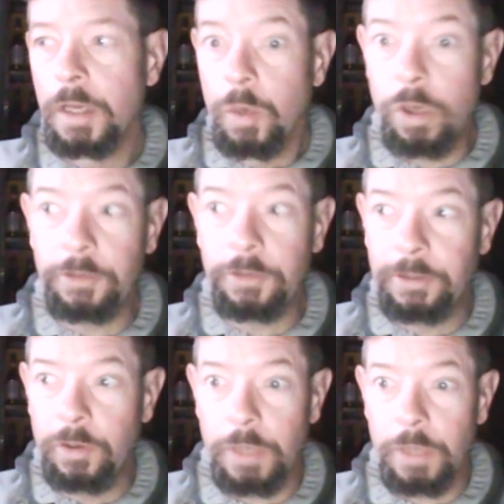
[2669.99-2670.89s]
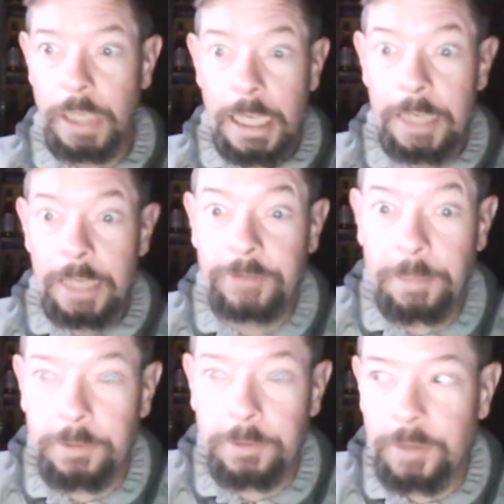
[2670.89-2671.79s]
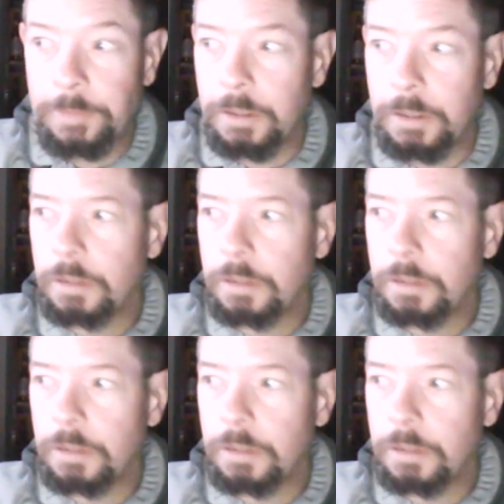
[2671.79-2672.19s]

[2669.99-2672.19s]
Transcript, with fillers: What is he doing? He's up to something.